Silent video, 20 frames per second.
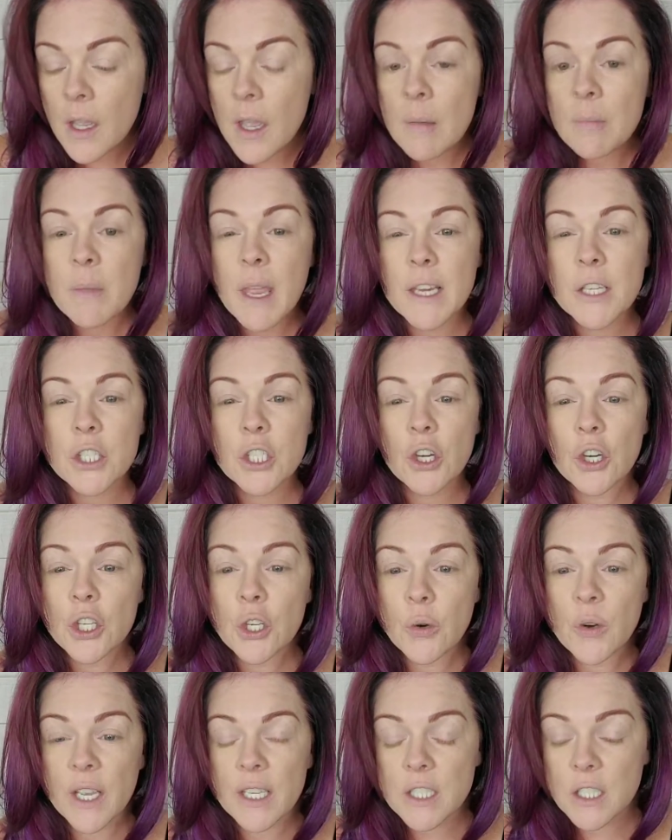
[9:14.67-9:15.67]
make sure
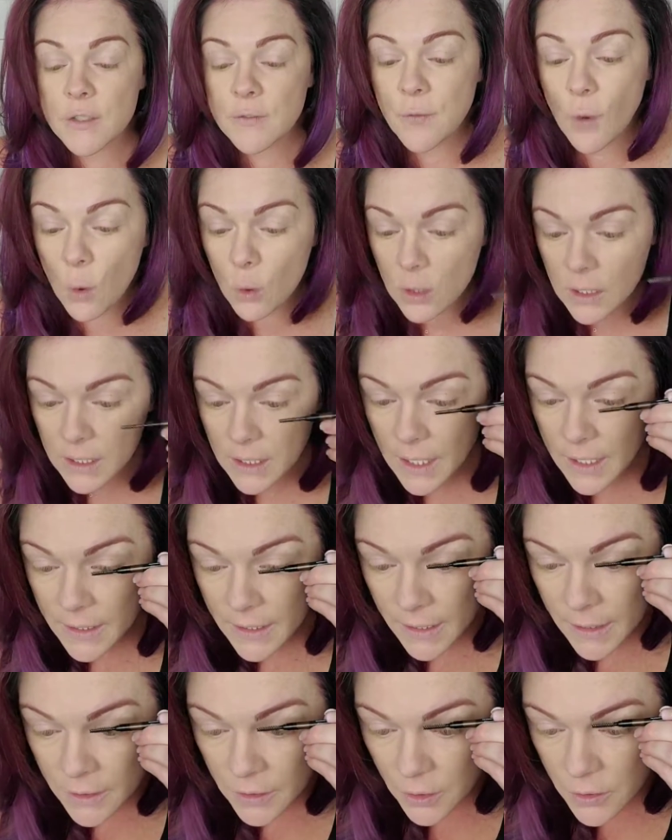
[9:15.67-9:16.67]
you're
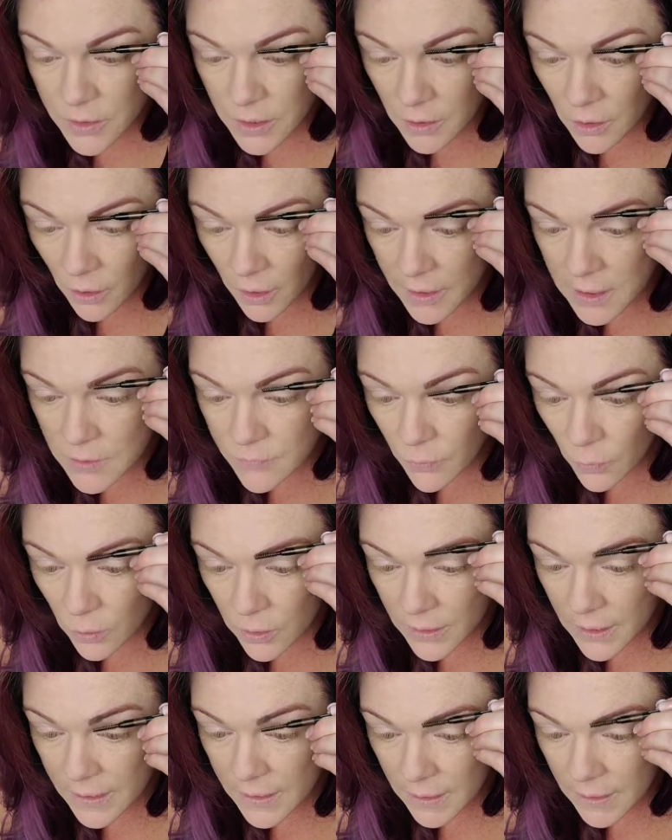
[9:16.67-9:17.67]
exfoliating using our
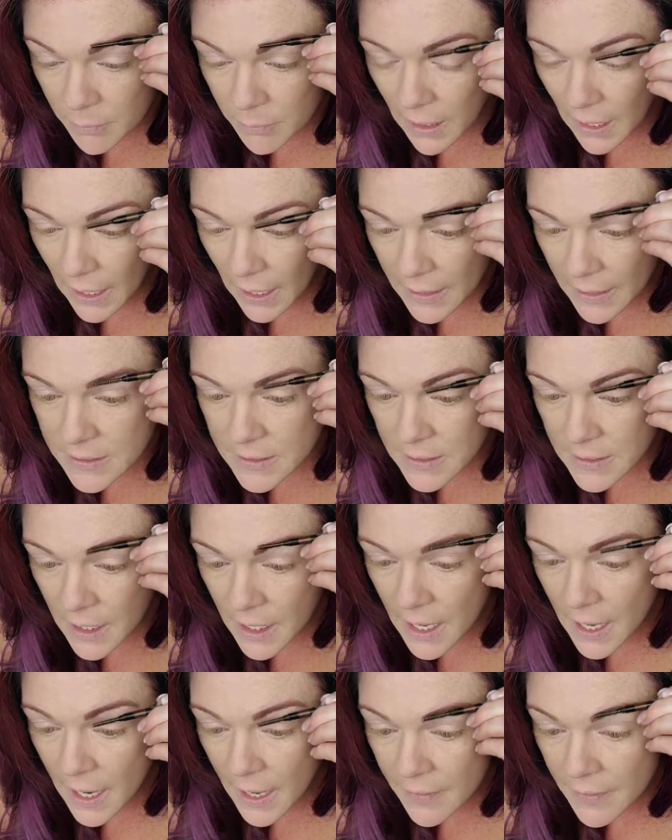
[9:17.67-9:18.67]
exfoliating mask.
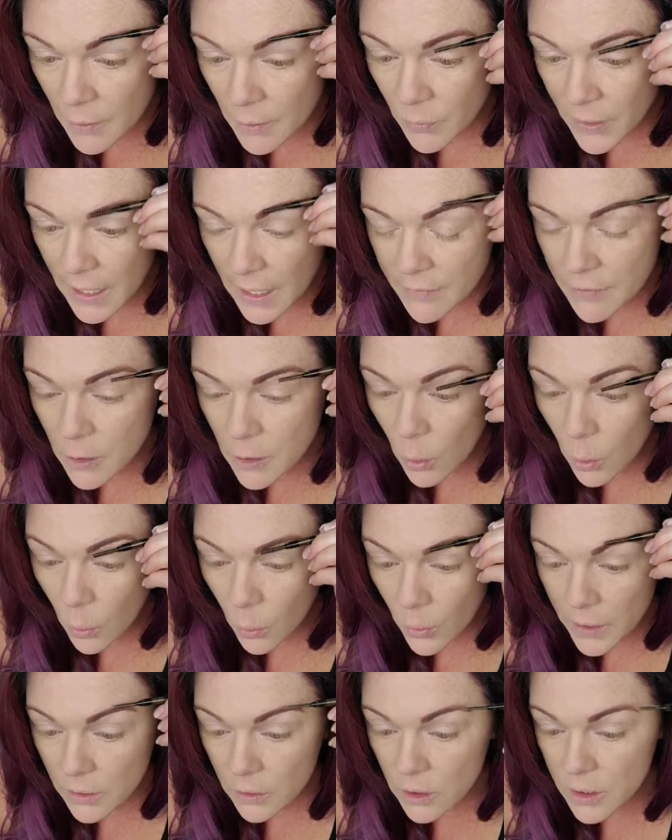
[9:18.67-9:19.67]
And then we have an
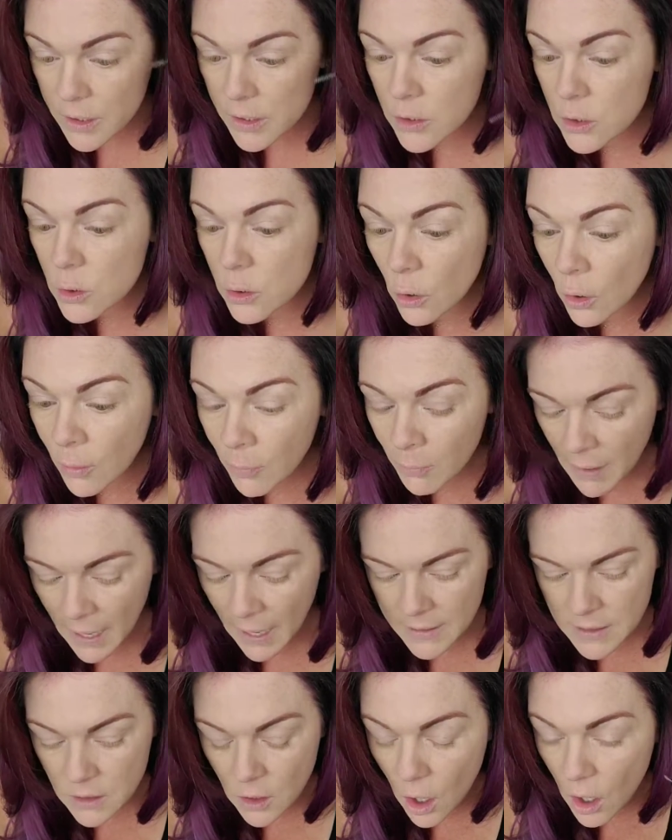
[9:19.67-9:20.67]
oil control
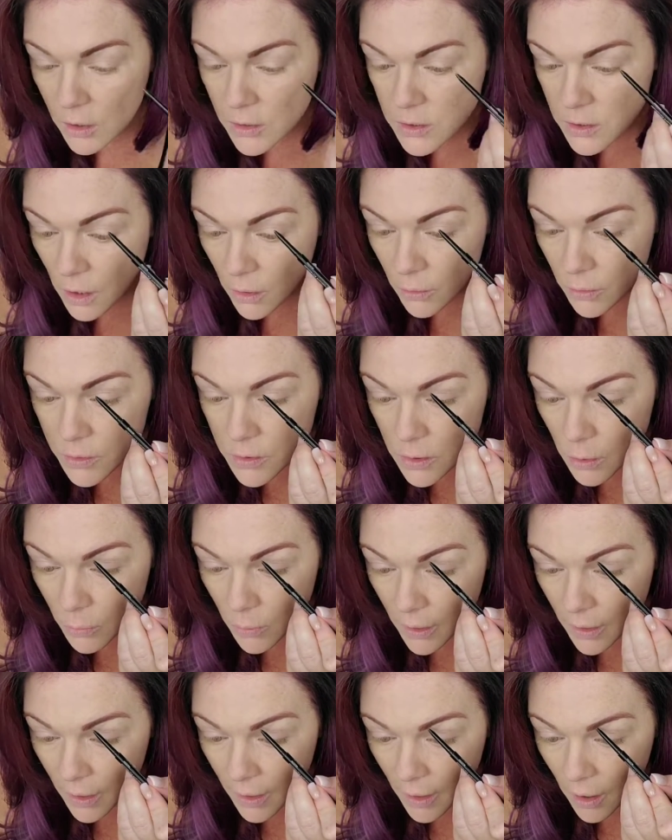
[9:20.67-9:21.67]
mask also. So
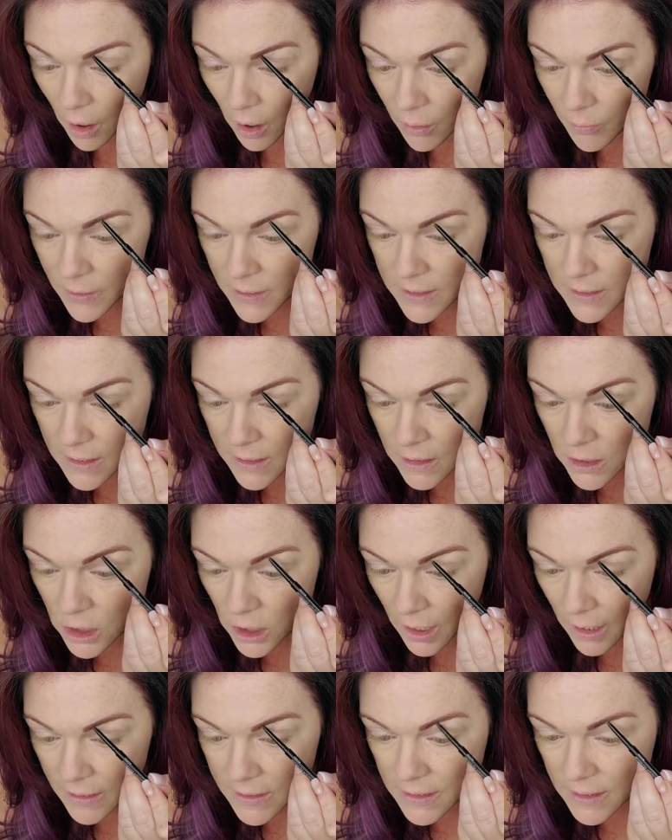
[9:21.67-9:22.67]
what I always
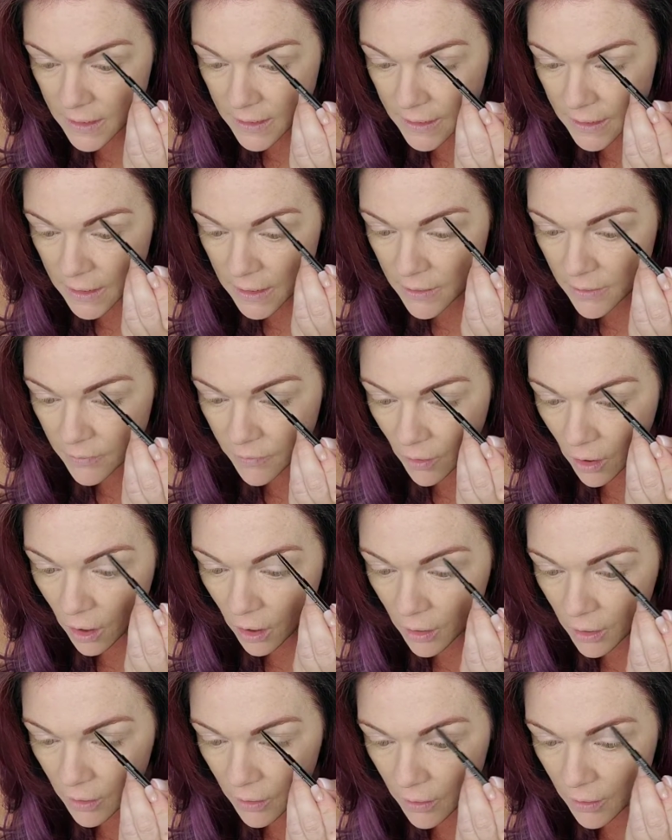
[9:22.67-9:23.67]
suggest, any of
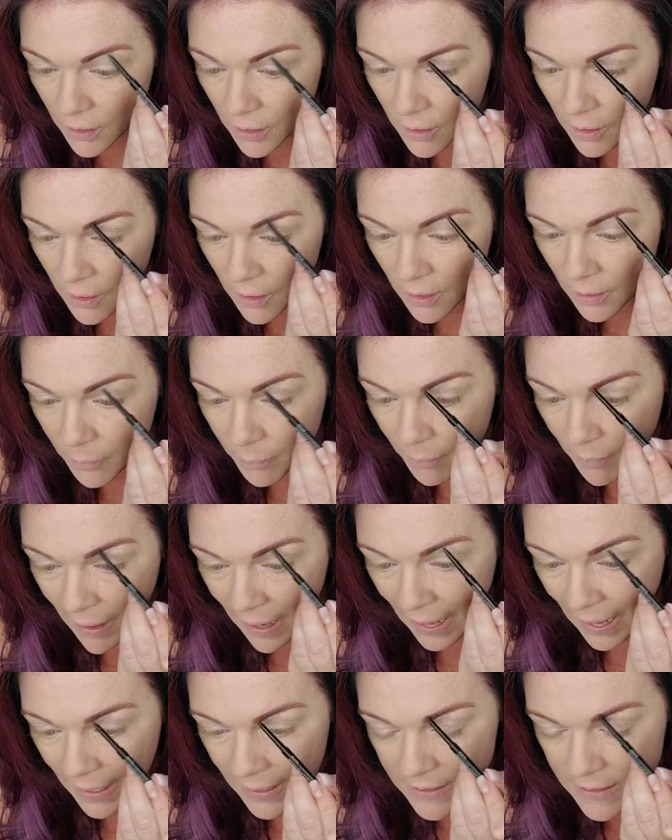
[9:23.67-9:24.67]
our
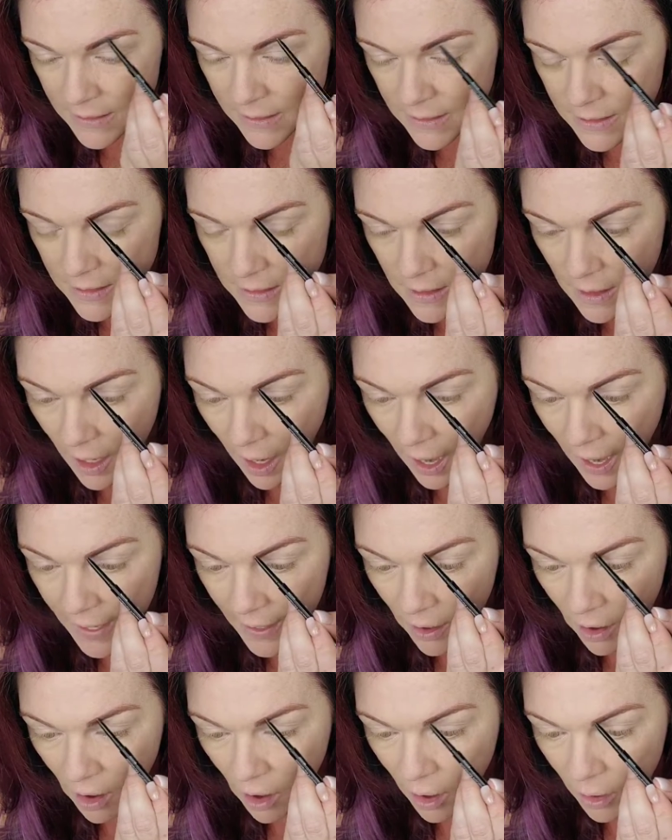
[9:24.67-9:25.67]
masks,
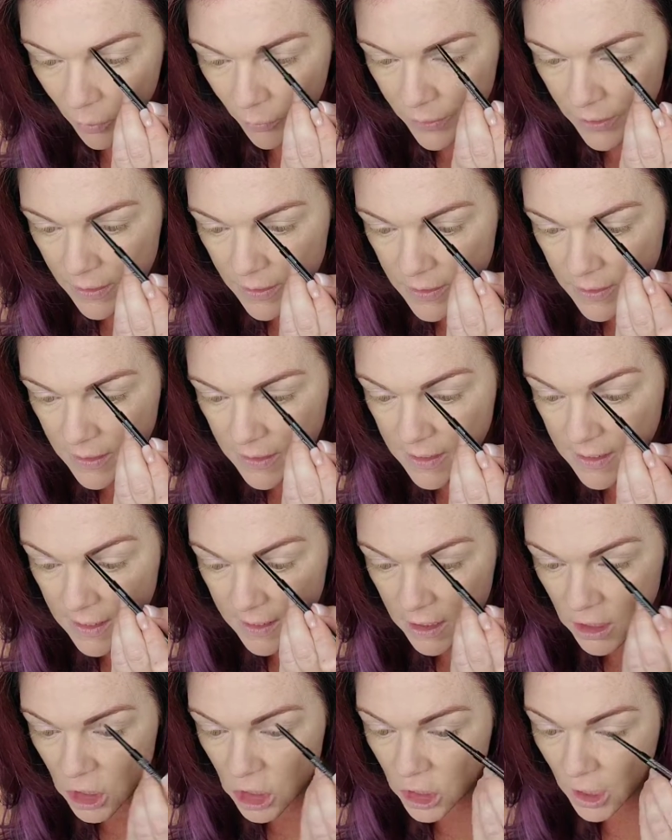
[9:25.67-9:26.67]
I always
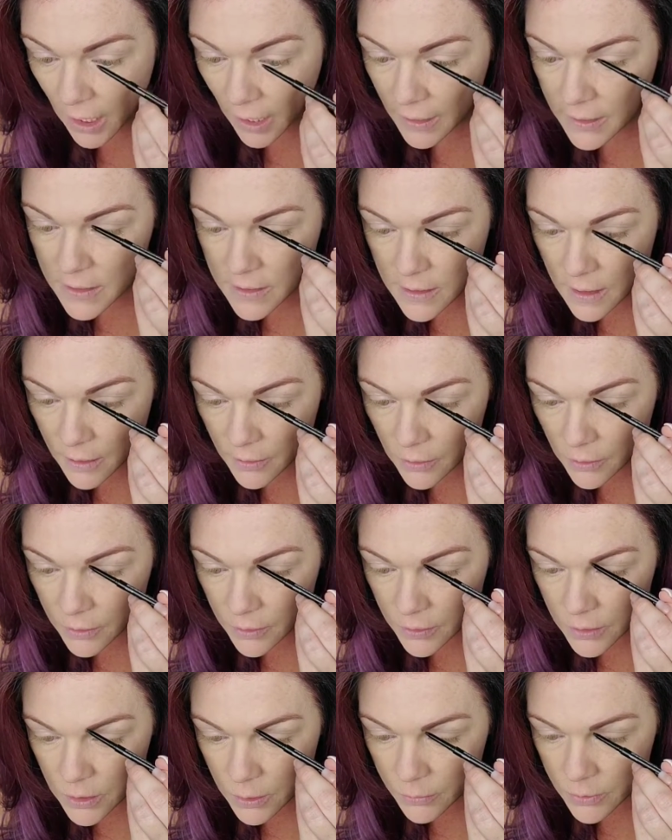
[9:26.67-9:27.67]
suggest, now you
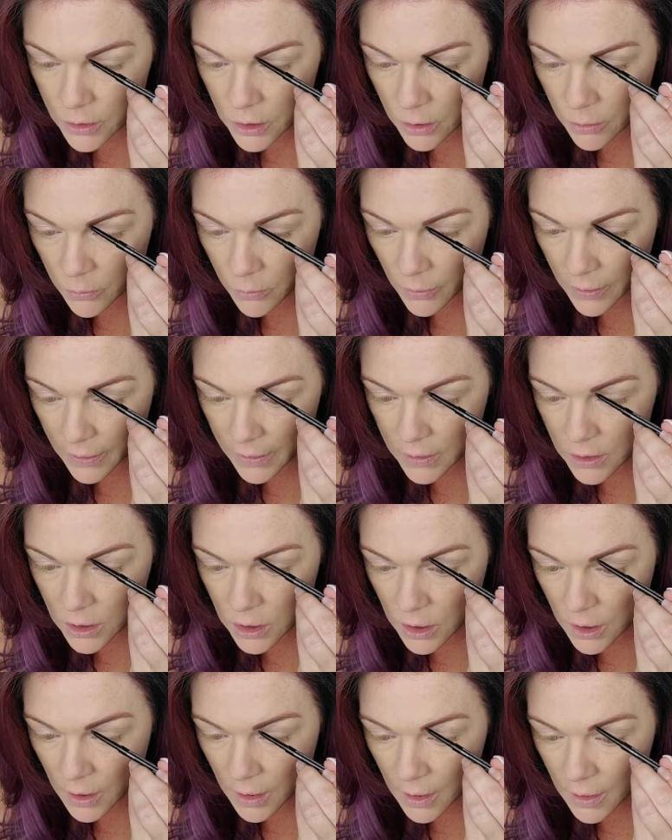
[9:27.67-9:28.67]
can do what you wish,